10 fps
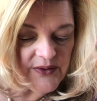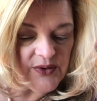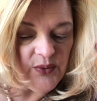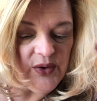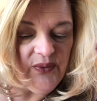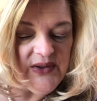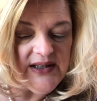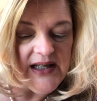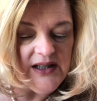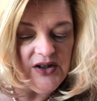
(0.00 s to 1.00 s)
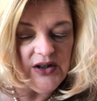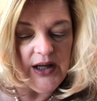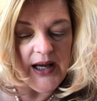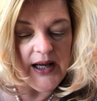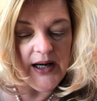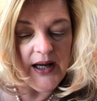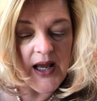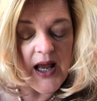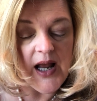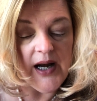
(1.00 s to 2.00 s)
So what if we said she had
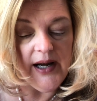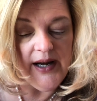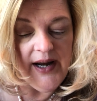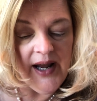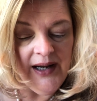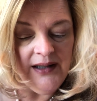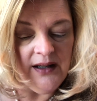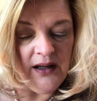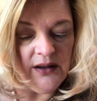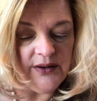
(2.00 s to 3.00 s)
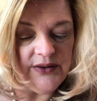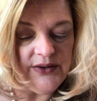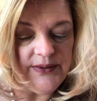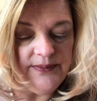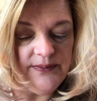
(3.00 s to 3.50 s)
$9